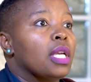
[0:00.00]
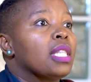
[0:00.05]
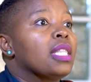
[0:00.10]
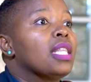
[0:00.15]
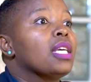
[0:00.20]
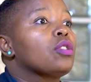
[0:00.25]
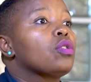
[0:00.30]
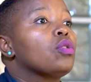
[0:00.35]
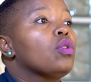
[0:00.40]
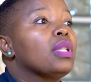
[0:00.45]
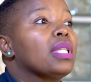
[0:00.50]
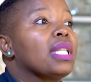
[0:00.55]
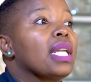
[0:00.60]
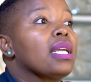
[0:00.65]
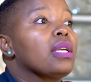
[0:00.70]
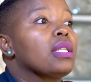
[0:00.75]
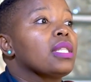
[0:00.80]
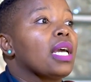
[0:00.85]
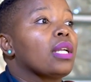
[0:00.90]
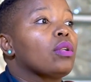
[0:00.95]
There's no
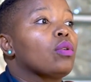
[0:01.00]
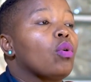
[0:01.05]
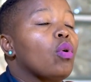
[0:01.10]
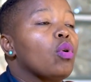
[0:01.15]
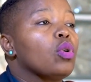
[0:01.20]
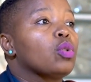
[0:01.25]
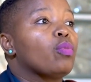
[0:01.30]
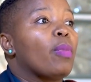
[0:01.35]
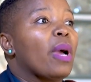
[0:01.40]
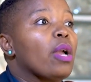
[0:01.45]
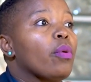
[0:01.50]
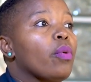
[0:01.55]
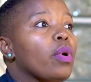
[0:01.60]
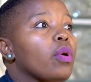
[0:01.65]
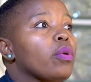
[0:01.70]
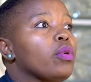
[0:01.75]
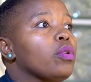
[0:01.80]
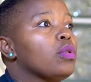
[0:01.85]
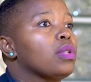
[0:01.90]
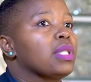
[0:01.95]
day that goes by where
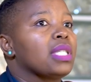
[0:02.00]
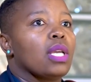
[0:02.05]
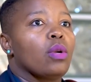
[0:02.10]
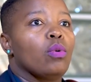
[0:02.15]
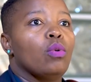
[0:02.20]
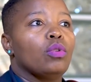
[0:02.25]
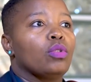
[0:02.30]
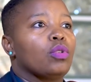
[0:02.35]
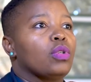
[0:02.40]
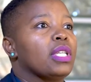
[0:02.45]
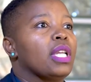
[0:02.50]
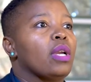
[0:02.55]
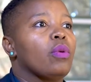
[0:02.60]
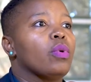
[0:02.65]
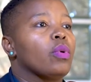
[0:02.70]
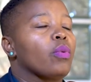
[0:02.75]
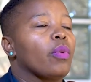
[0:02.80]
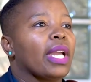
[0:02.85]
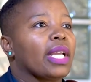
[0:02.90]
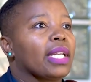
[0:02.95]
you'll say, oh, today
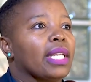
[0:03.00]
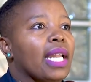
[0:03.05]
we work